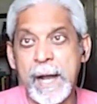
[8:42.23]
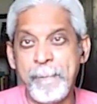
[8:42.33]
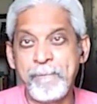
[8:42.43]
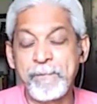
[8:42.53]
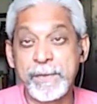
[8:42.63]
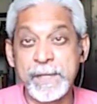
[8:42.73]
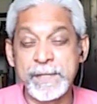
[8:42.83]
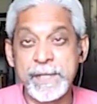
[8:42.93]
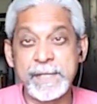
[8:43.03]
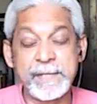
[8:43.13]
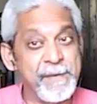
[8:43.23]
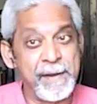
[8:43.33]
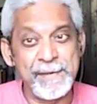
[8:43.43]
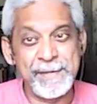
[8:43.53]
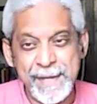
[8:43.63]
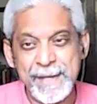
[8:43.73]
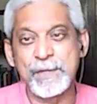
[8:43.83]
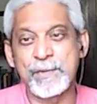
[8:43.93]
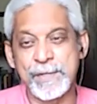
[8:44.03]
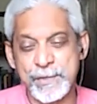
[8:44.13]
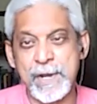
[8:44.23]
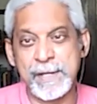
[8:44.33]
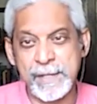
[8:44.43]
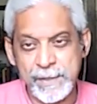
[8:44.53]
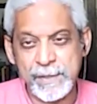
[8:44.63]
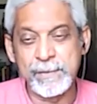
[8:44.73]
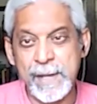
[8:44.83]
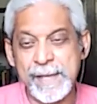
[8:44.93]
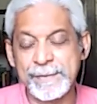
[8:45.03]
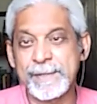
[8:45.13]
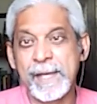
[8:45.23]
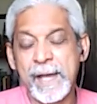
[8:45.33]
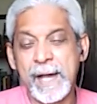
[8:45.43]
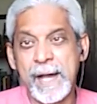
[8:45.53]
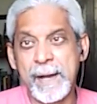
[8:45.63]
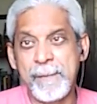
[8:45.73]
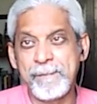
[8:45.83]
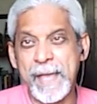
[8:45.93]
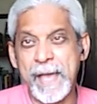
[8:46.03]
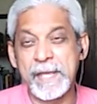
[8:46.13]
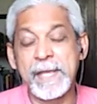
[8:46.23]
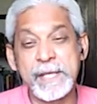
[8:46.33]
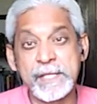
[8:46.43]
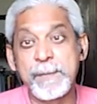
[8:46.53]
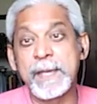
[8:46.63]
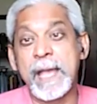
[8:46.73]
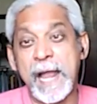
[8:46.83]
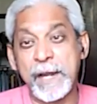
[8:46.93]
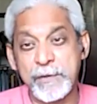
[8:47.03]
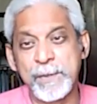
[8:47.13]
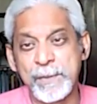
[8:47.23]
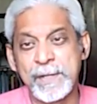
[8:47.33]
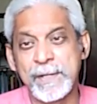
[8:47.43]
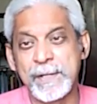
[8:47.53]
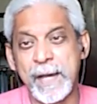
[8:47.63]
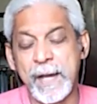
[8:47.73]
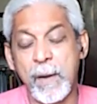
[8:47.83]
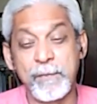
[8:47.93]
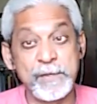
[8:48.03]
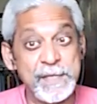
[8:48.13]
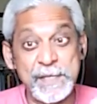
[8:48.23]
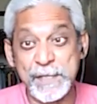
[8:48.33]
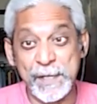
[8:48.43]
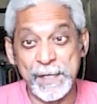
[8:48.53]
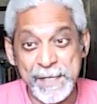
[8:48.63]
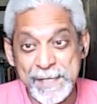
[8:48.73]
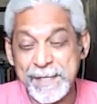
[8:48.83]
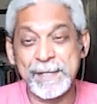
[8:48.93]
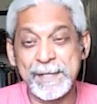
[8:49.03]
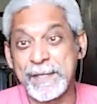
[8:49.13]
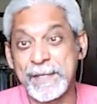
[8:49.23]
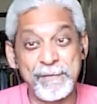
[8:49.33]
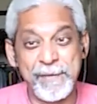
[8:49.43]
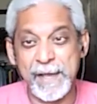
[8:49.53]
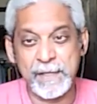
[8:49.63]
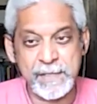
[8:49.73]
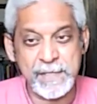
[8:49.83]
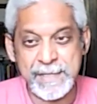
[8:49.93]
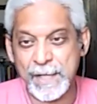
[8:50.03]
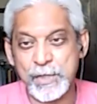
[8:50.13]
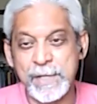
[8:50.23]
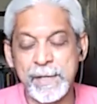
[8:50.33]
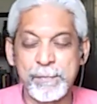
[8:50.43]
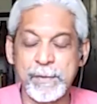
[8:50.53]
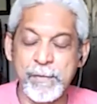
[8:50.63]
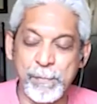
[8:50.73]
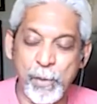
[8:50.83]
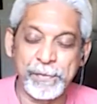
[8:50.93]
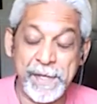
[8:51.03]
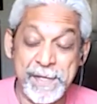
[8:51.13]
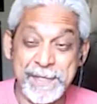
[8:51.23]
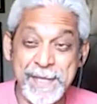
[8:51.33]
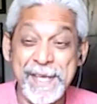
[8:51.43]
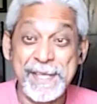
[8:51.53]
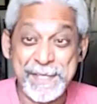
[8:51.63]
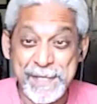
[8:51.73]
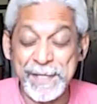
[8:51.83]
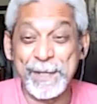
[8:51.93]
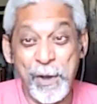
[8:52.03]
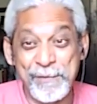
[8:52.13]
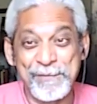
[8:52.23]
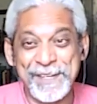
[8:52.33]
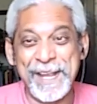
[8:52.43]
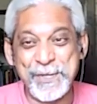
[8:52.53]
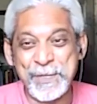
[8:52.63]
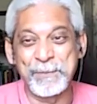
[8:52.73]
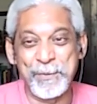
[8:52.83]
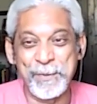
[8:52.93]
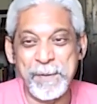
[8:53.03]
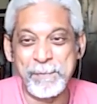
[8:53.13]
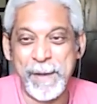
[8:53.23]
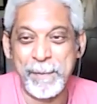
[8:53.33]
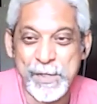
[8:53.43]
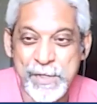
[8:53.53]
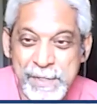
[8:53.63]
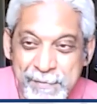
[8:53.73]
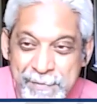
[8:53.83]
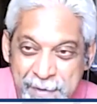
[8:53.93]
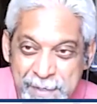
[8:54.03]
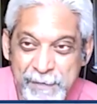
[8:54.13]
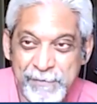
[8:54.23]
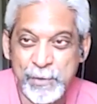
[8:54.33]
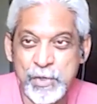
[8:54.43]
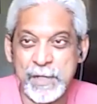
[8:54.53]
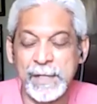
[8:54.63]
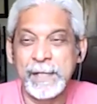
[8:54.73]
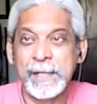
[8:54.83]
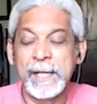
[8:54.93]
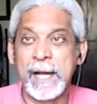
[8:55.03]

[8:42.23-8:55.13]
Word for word: Um, this is a very dangerous trend in the US, um, and it is being attributed. Uh, obviously, these are early data. In fact, this is actually a report that is still confidential, but will be published in the very near future.